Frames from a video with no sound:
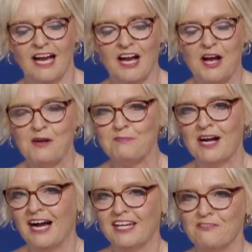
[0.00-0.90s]

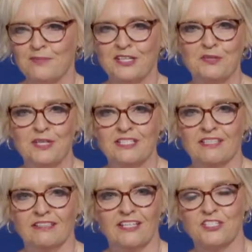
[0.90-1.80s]
I have been going
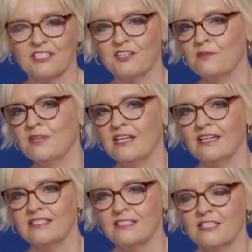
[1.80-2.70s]
to the legislator
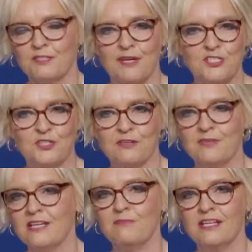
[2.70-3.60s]
meetings, the special
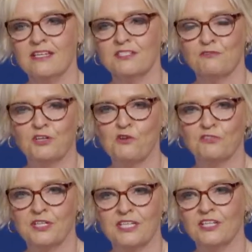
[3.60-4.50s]
committee meetings for
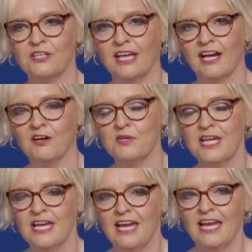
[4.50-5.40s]
over a year now,
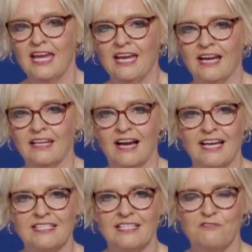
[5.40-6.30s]
and
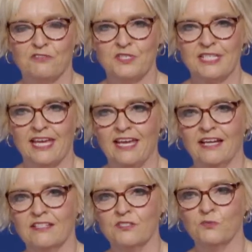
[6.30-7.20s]
I see
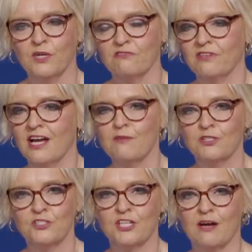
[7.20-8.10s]
firsthand what a
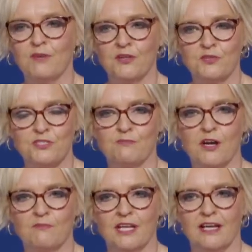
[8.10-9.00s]
phenomenal job all those
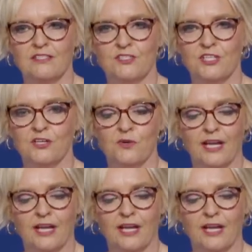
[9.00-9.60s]
department heads do.